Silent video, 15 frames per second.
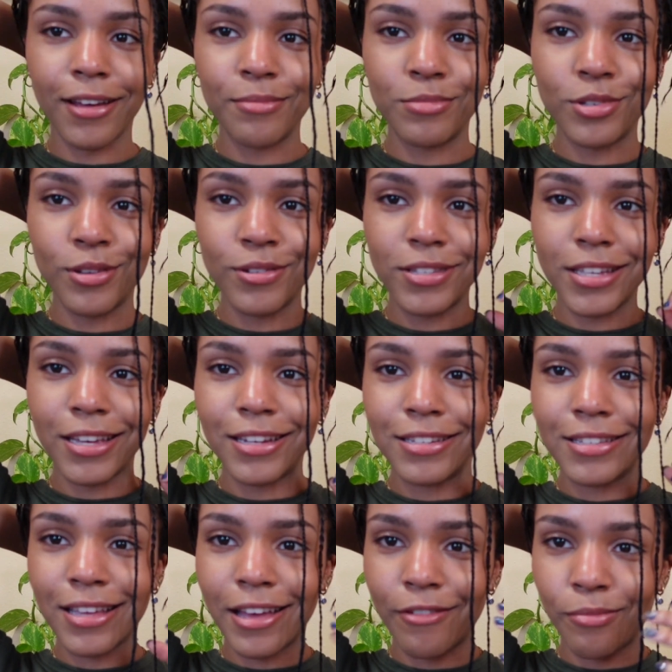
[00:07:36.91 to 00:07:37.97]
I'm so excited
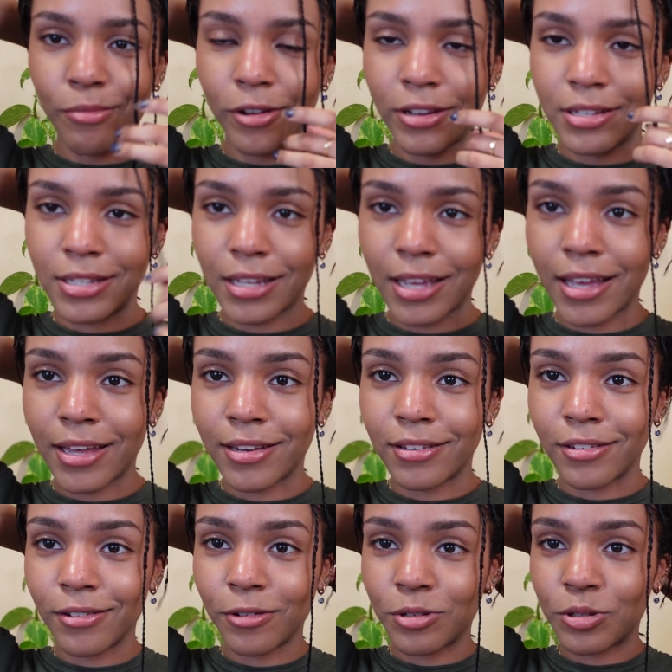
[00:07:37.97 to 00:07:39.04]
to have braids
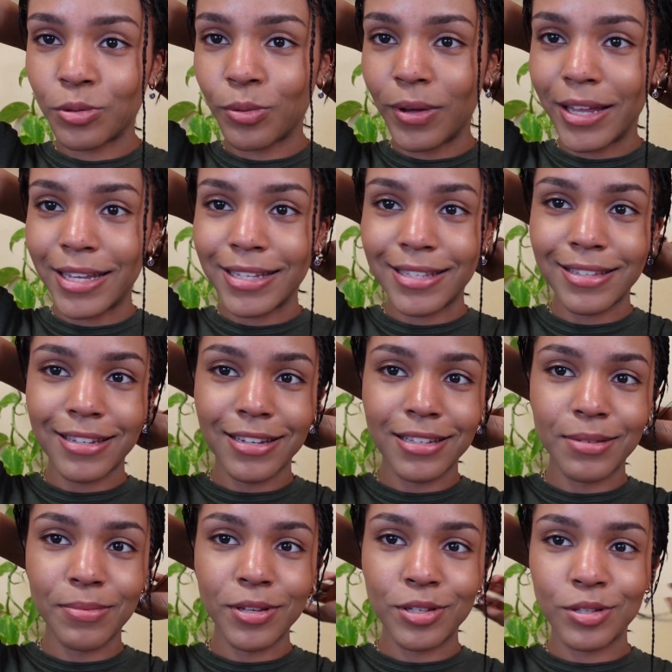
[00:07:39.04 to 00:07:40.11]
again, or twists.
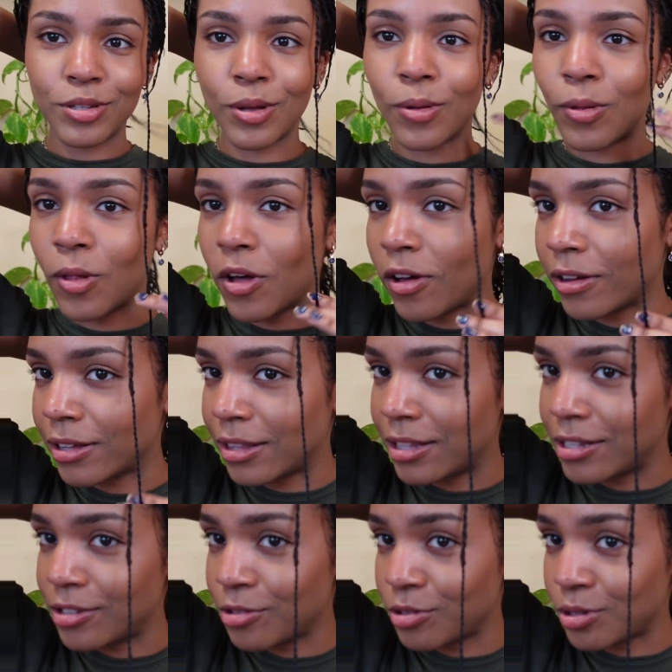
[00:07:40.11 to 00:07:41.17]
It's been so long.
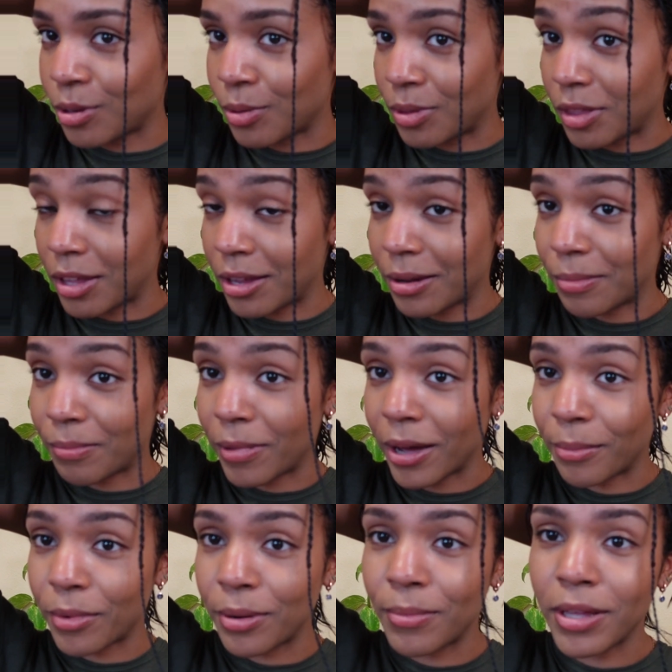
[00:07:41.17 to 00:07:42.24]
These are so thin, but
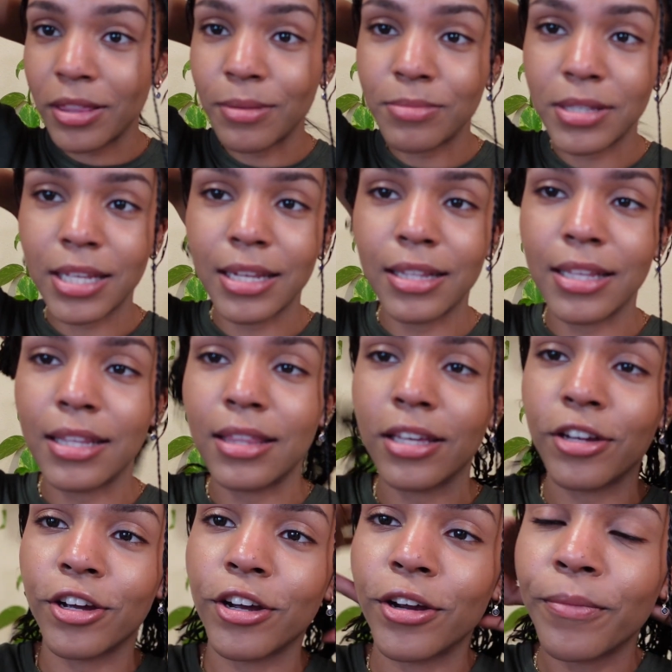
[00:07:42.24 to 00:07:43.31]
I'm gonna make them slightly
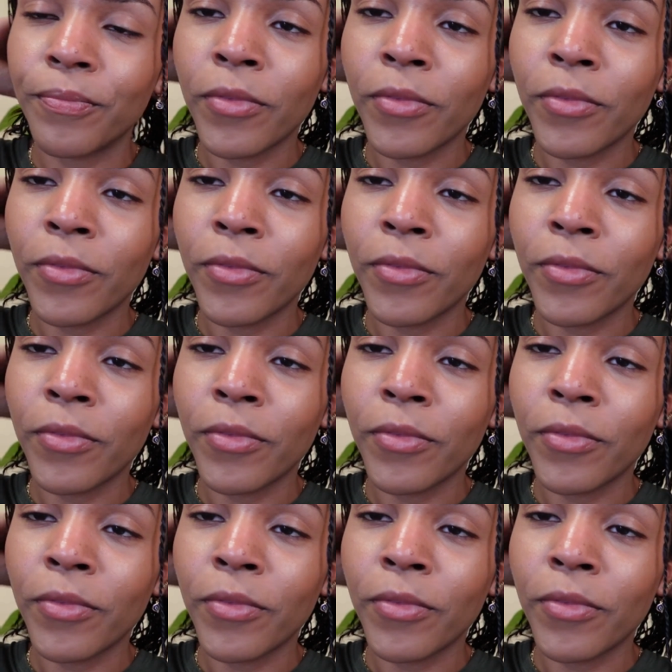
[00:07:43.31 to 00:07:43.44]
thicker.